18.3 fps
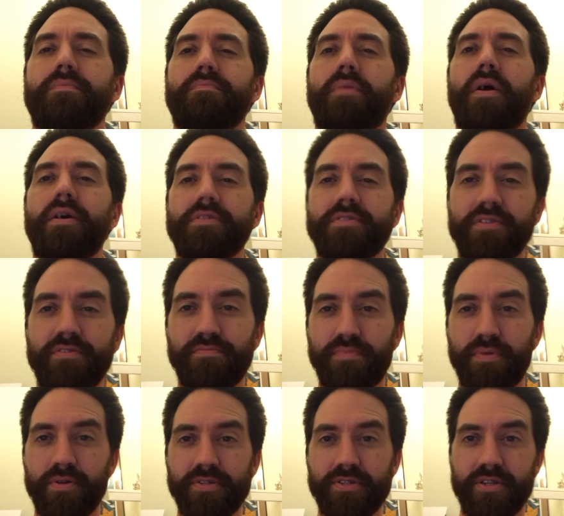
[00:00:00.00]
positive
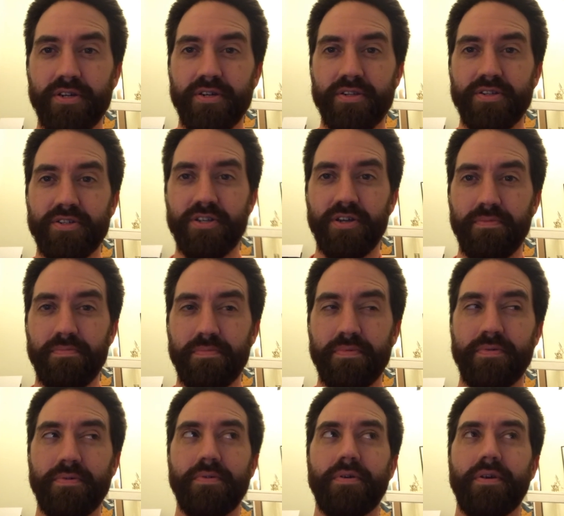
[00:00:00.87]
person on the ship,
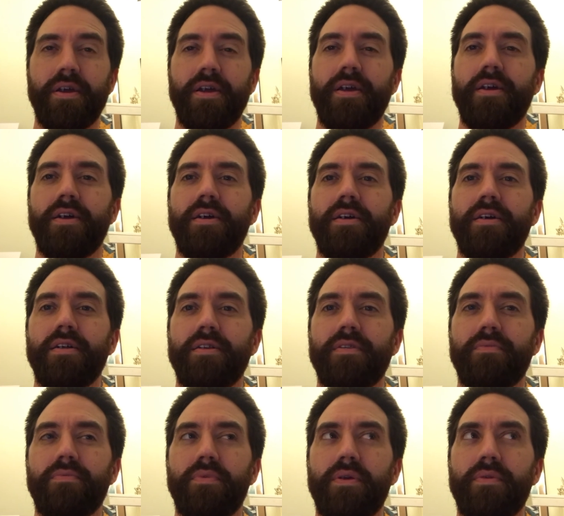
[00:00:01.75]

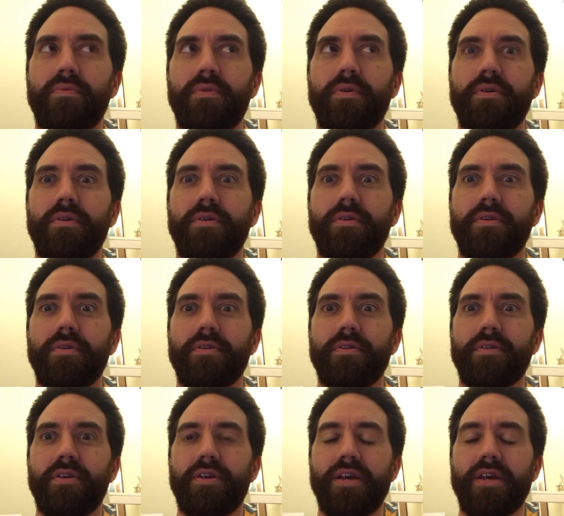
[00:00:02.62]
and we will